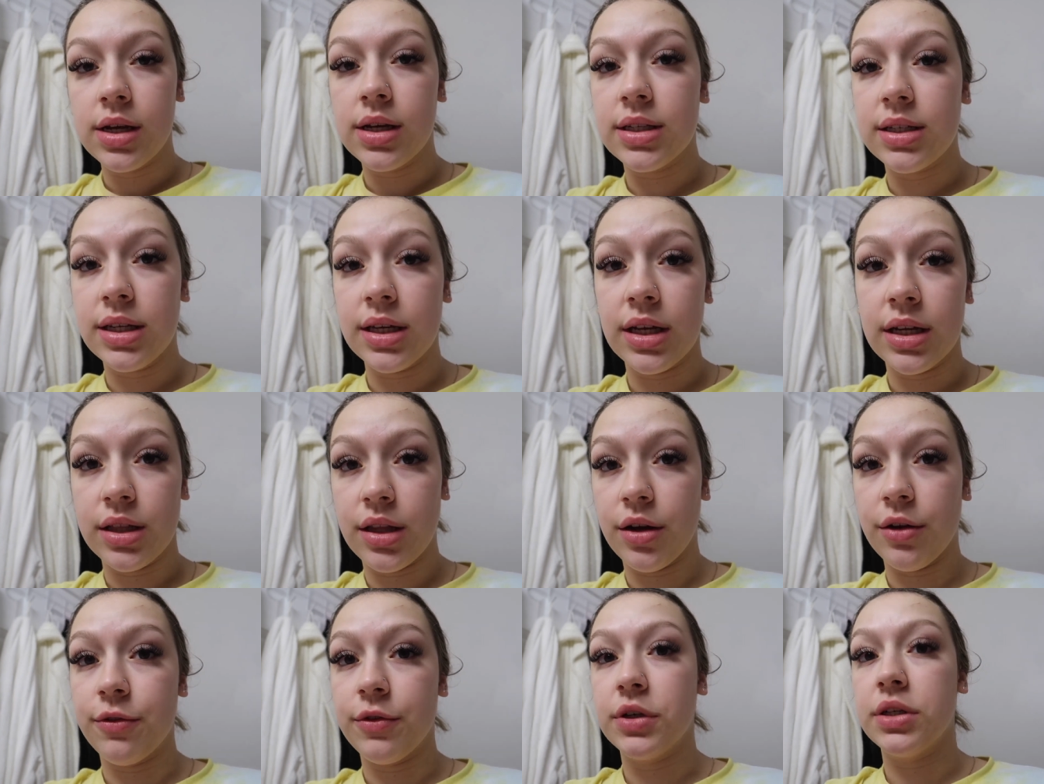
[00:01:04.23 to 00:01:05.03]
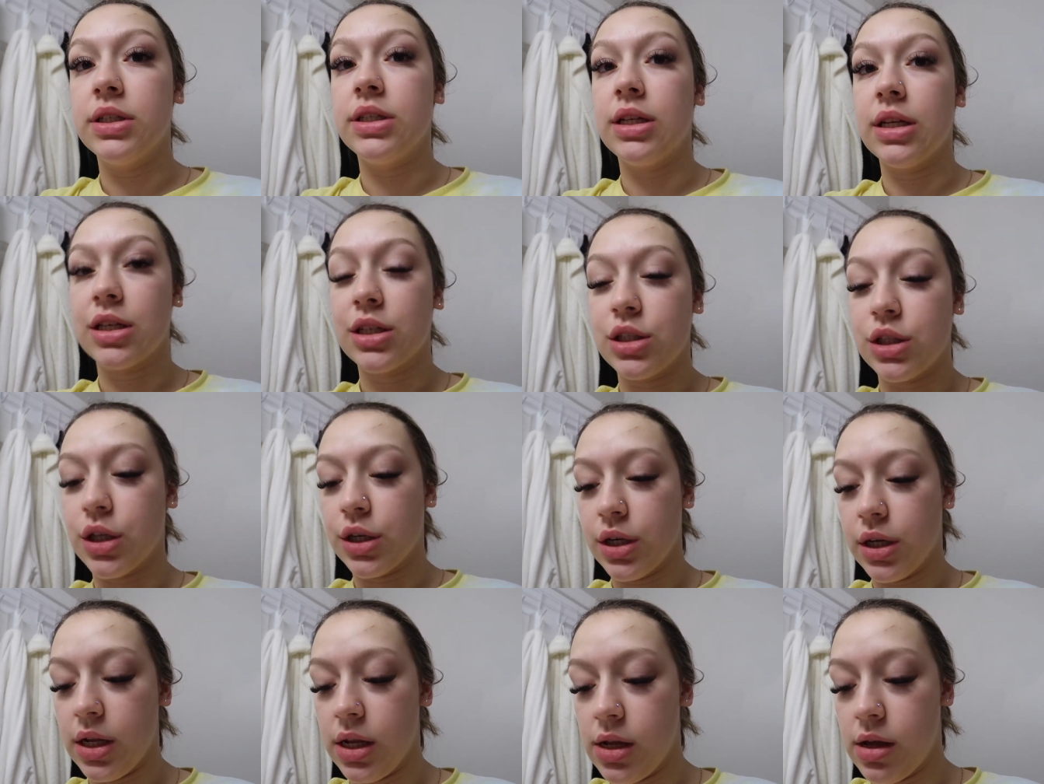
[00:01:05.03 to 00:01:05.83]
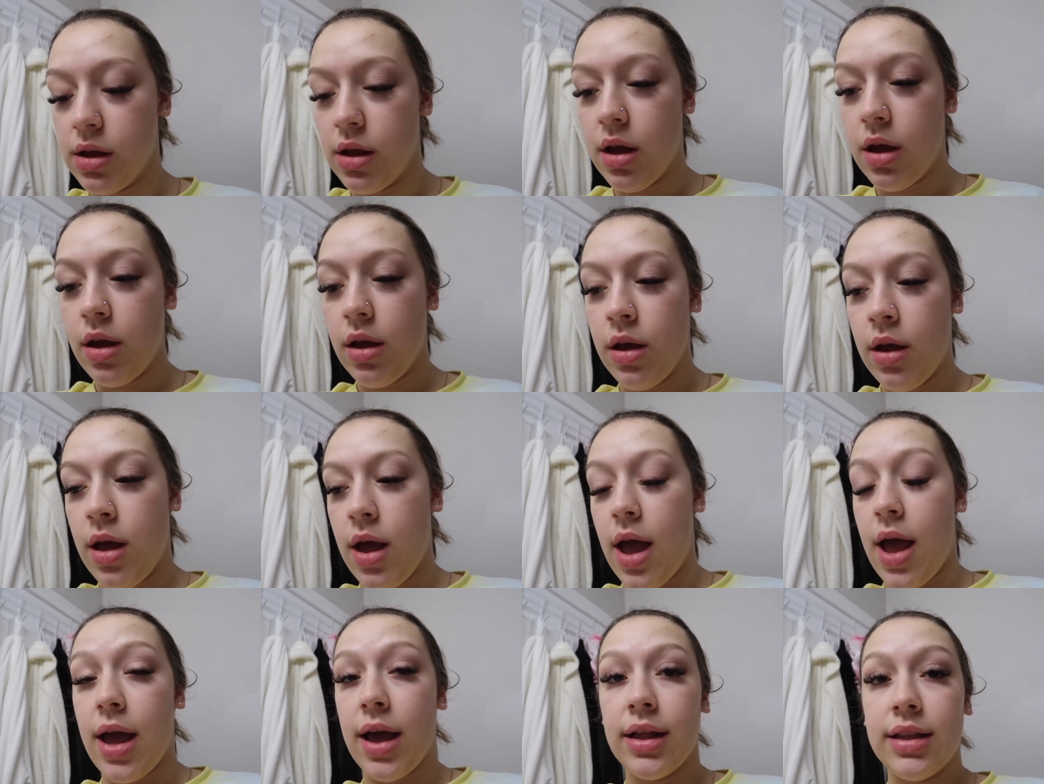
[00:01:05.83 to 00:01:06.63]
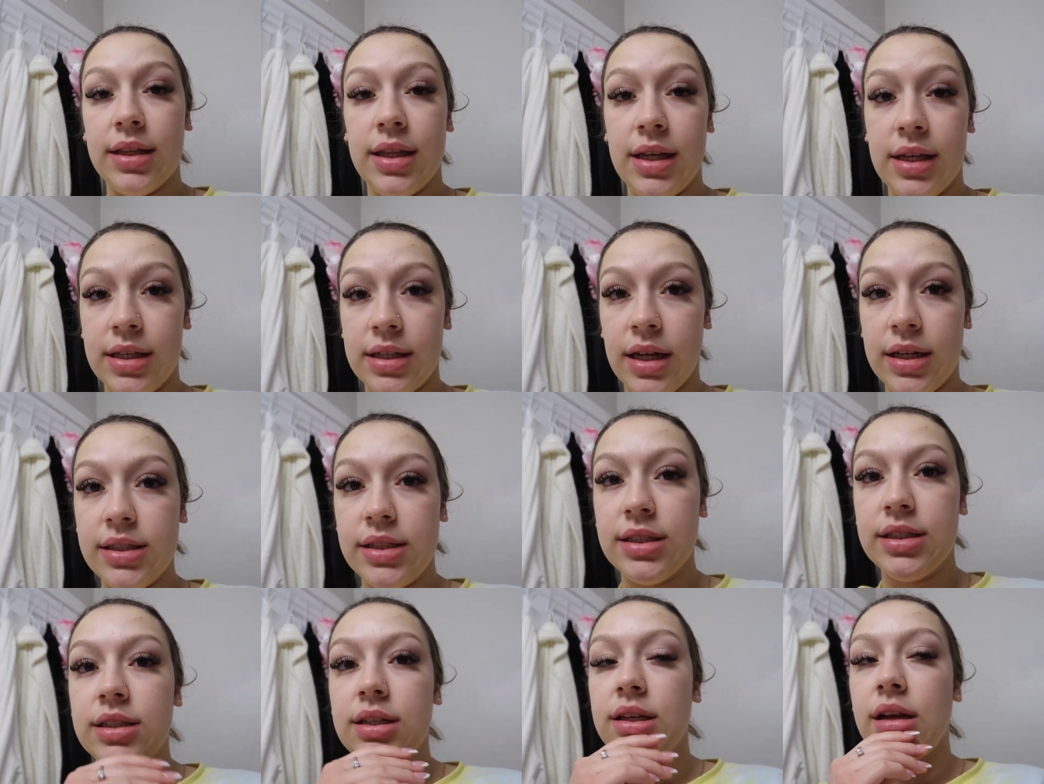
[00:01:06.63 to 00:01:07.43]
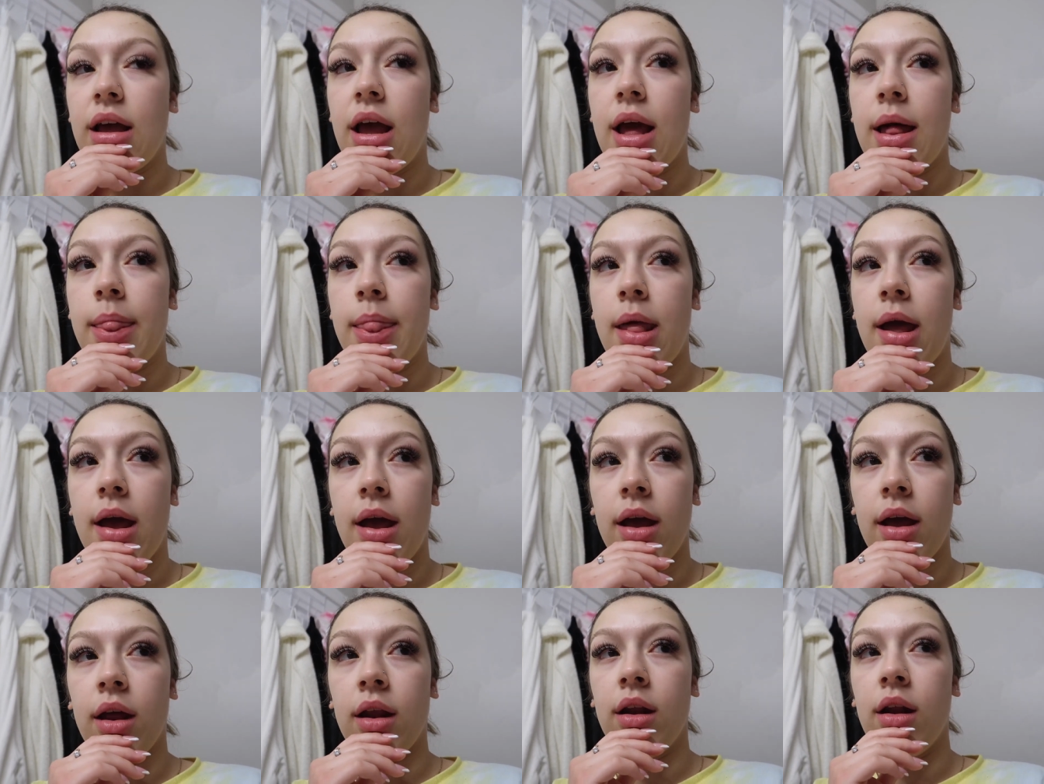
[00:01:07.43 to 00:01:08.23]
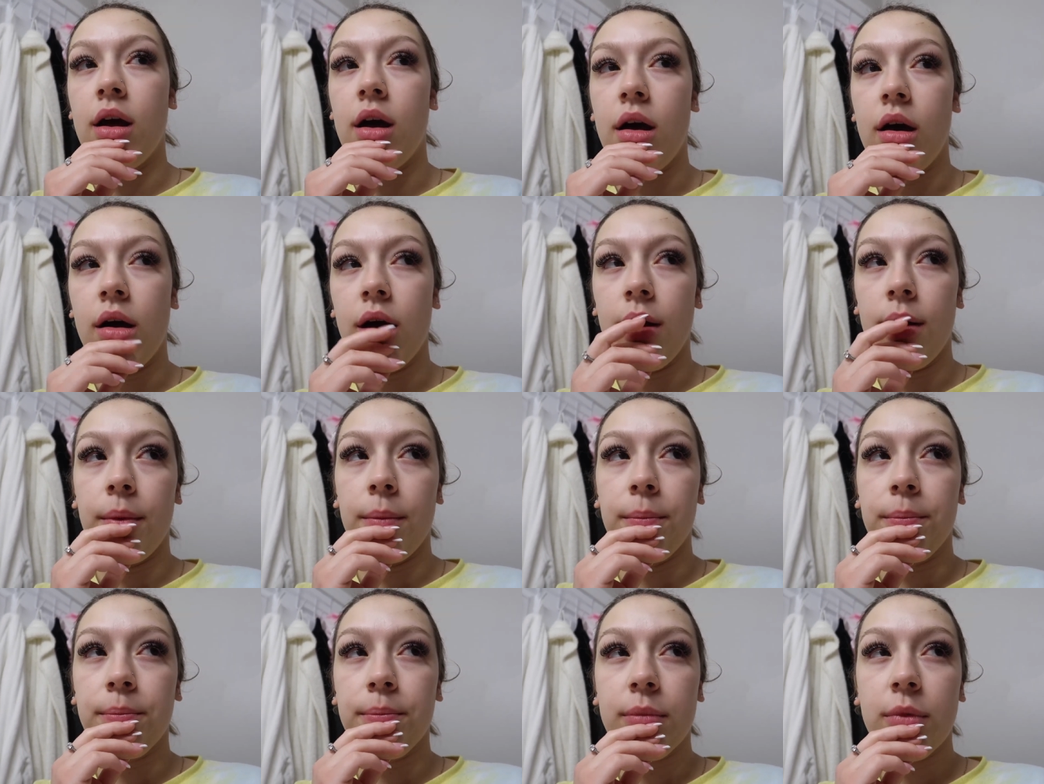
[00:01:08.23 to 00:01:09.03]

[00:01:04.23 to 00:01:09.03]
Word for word: is to get there for 6:30 at least and then um,